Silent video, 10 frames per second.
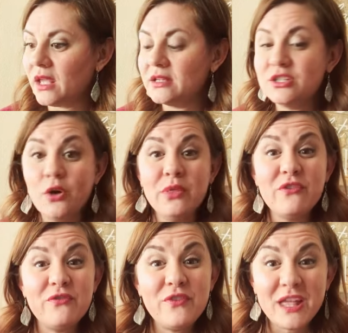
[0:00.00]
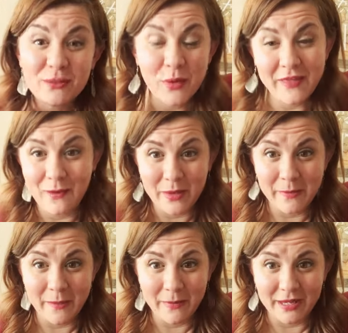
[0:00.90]
So the 5th way that we
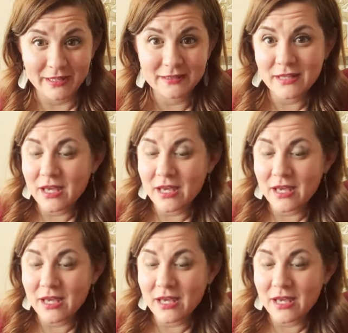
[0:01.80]
make money.